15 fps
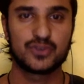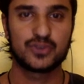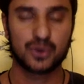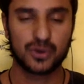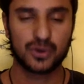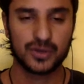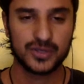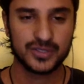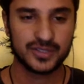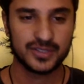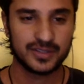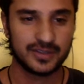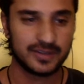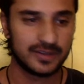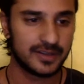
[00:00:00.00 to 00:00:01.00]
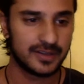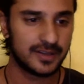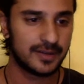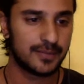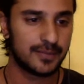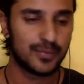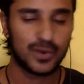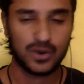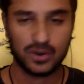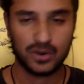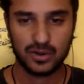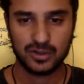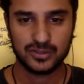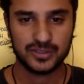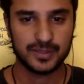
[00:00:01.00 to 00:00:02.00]
toys and
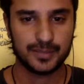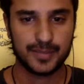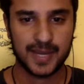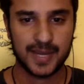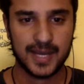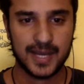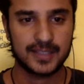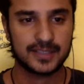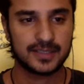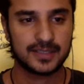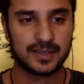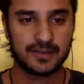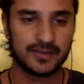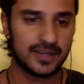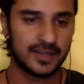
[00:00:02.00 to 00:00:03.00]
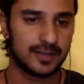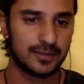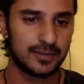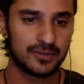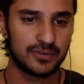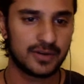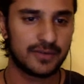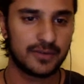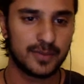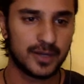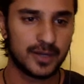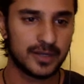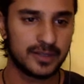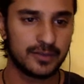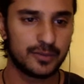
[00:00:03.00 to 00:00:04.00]
balls and bats available for everybody.